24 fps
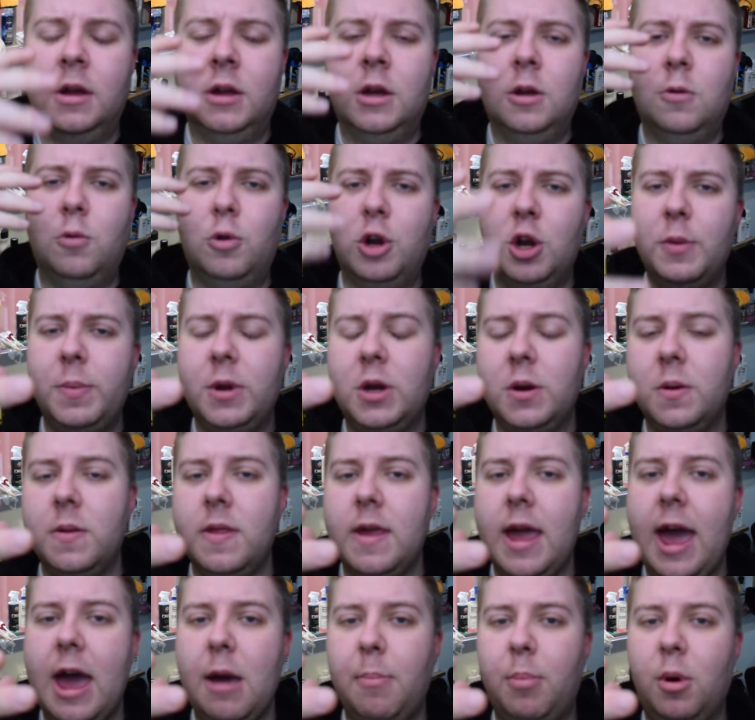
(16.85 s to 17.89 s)
We're going to be doing the
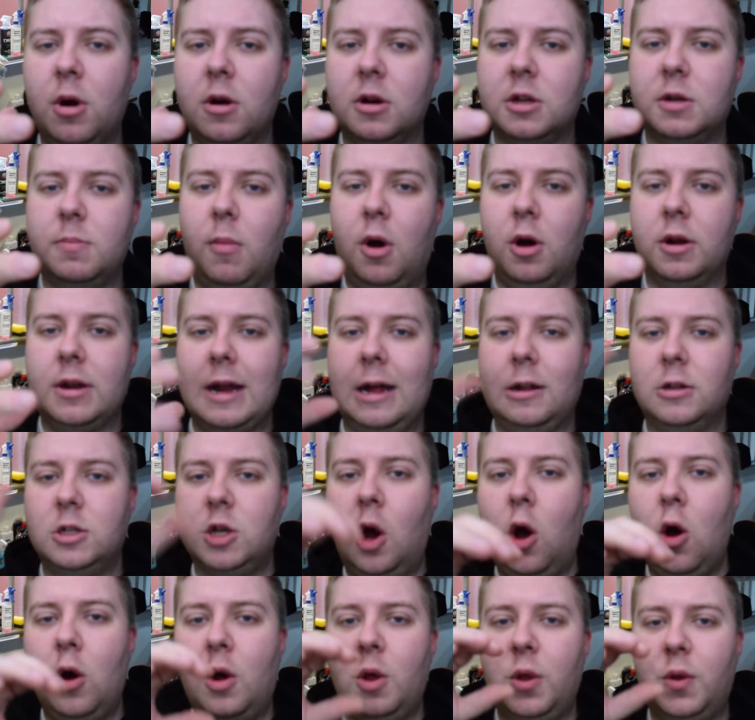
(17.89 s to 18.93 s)
Airbox Mod. I'll
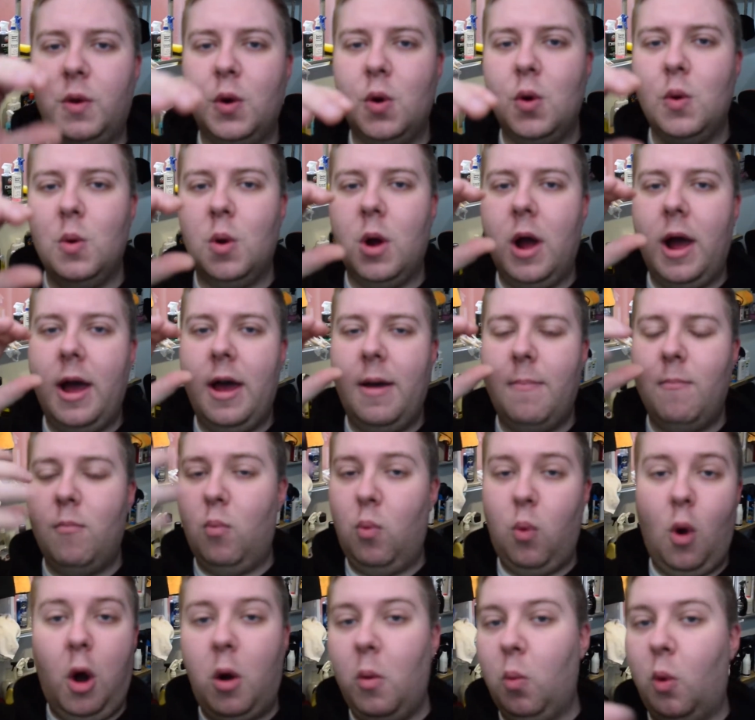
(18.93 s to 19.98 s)
talk through
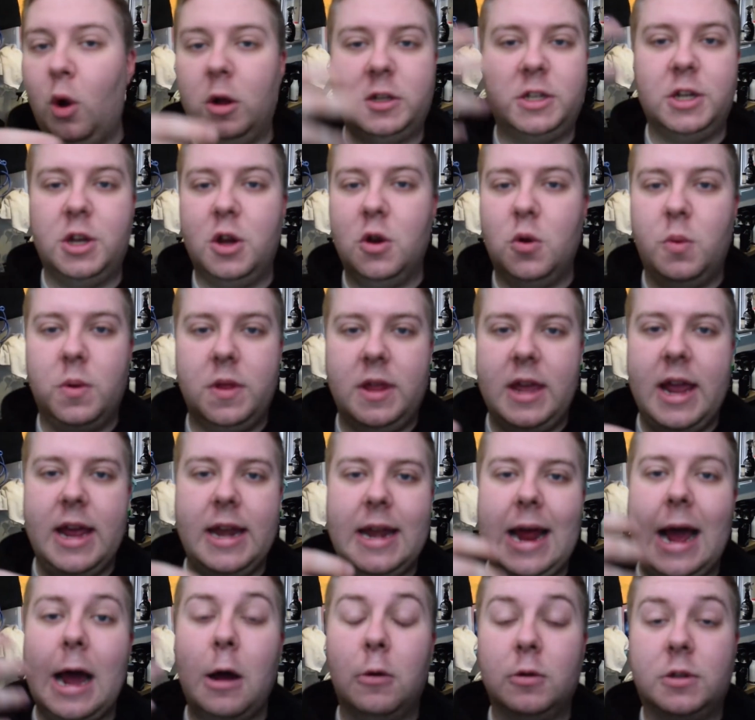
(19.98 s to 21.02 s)
what to do with it
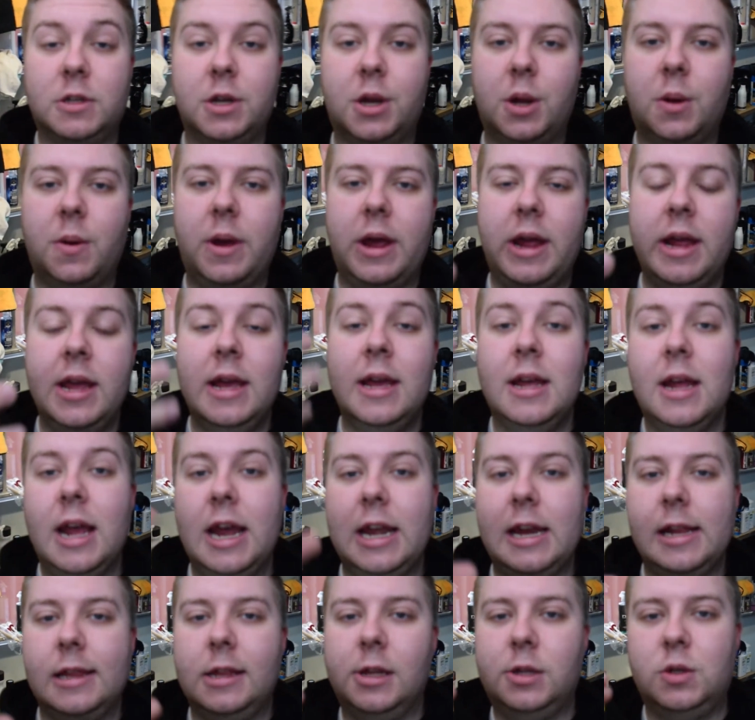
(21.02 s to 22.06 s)
and how to do it
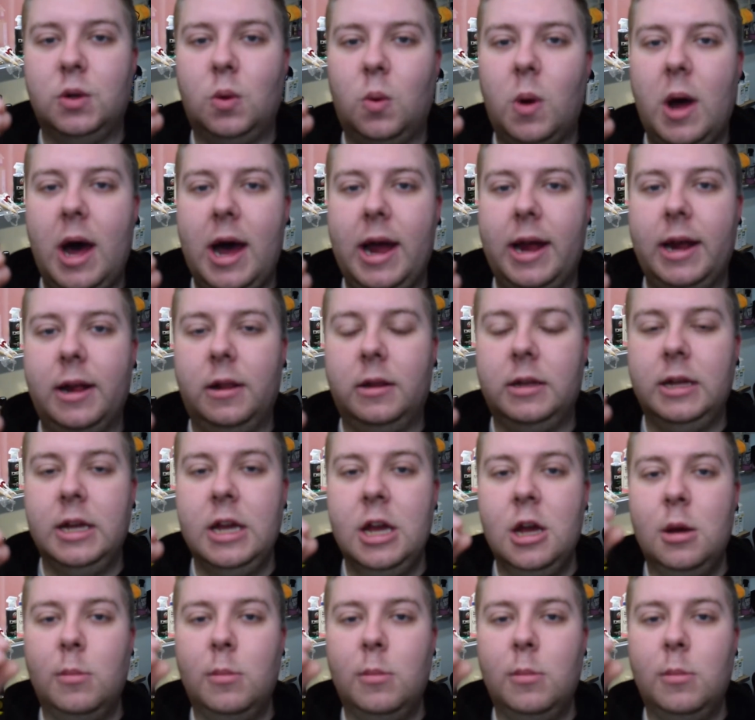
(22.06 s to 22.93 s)
in a little while,